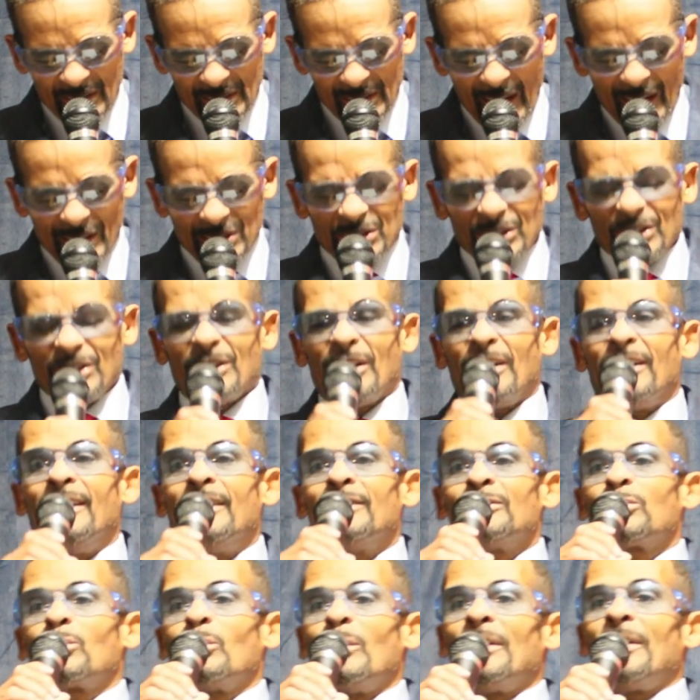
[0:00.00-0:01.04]
That's in
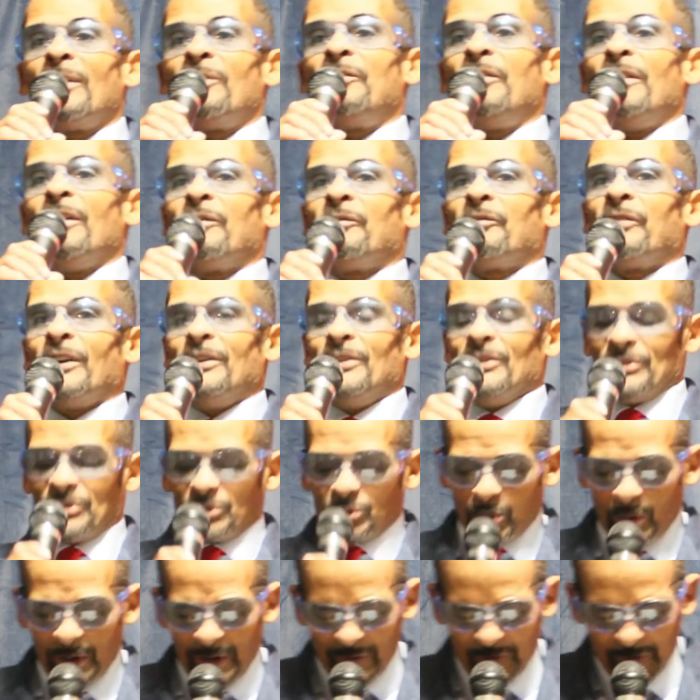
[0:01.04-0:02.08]
the 25th verse.
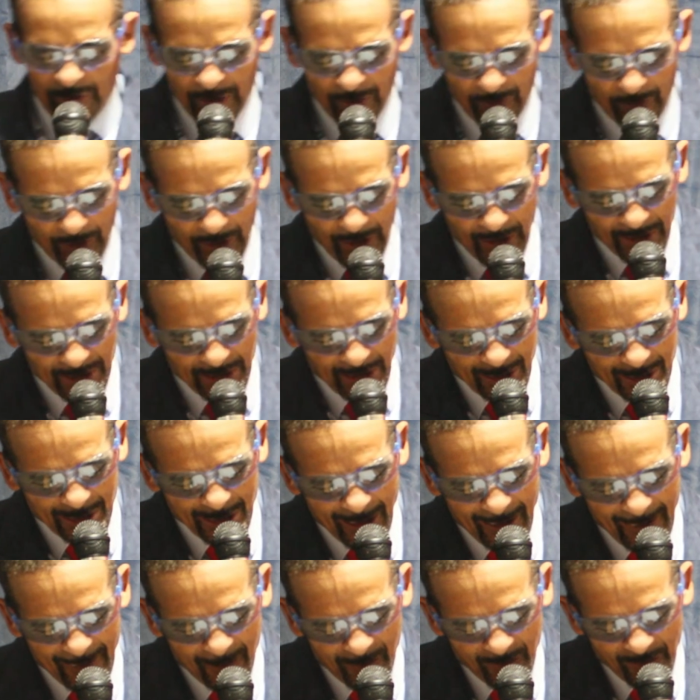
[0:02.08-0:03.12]
25th verse, it
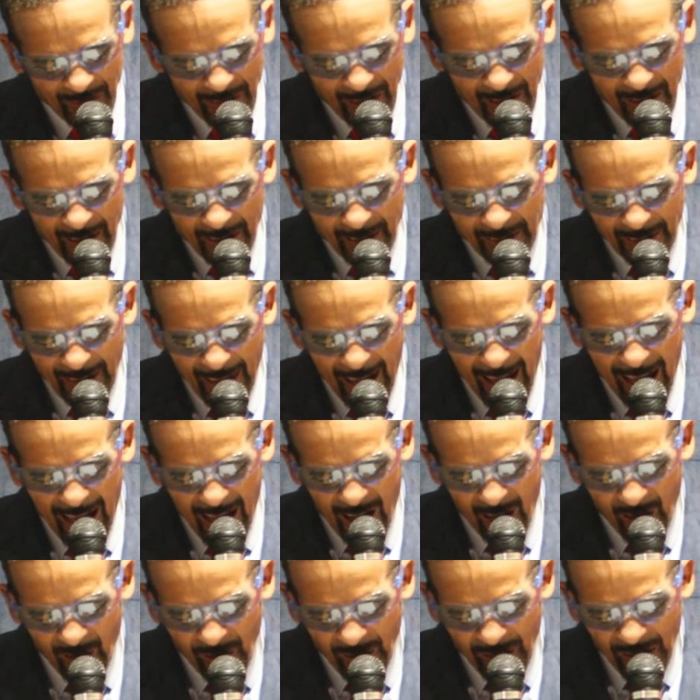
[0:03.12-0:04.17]
says,
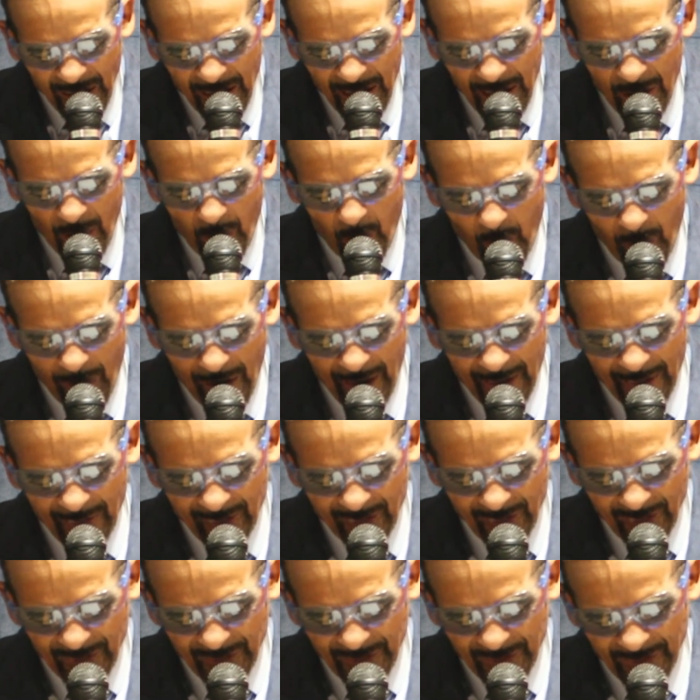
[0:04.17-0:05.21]
Now he
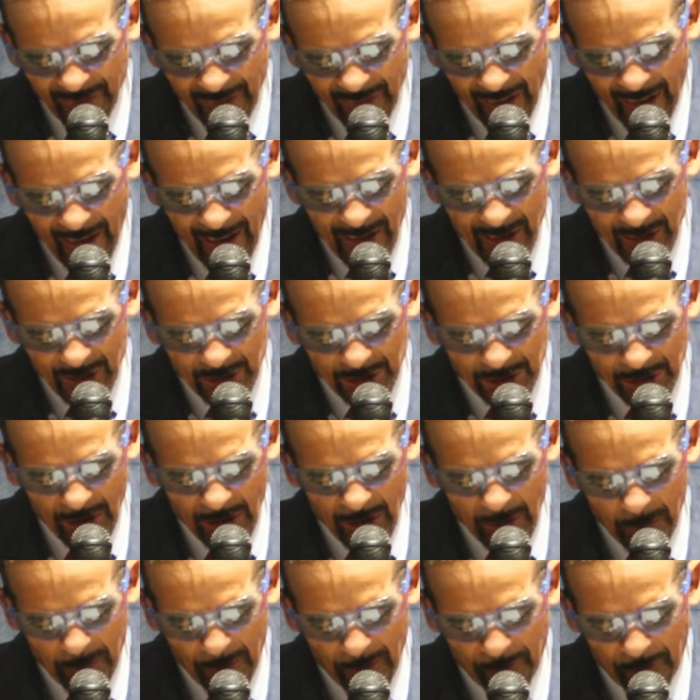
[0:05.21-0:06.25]
went and
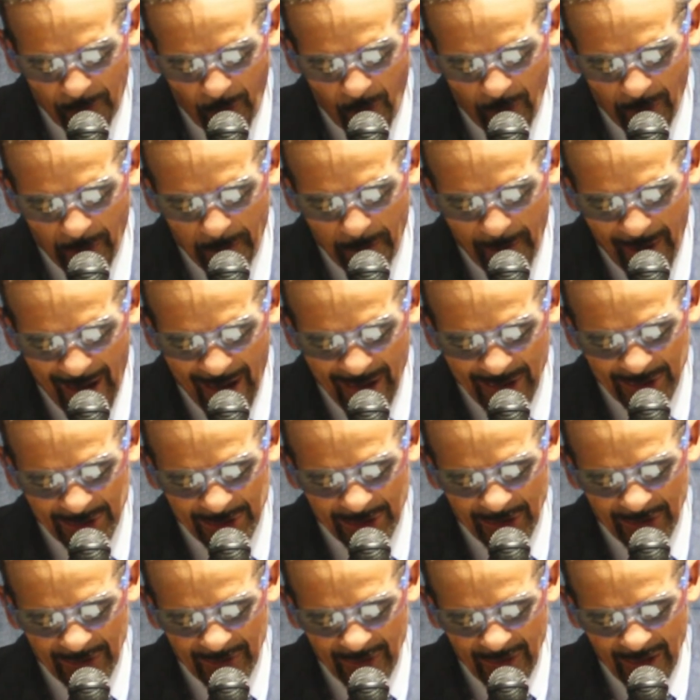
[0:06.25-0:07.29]
stood before the
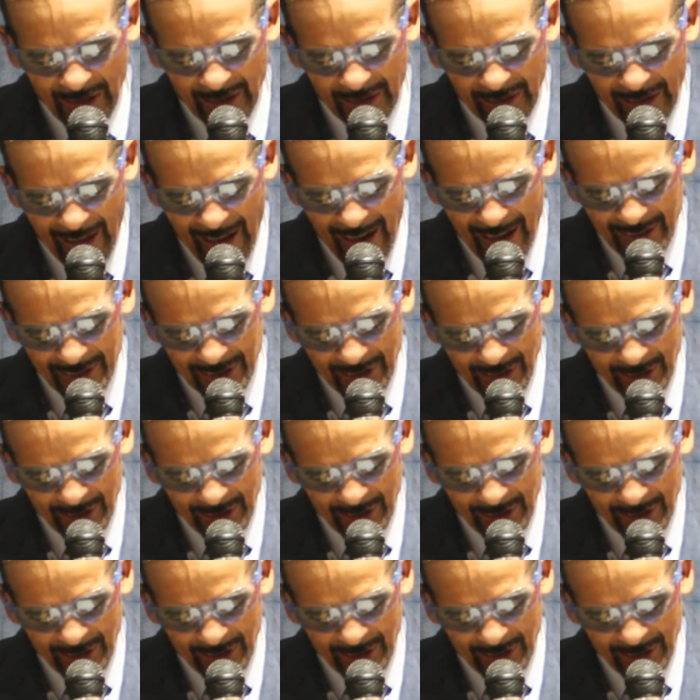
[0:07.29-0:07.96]
master, Elijah,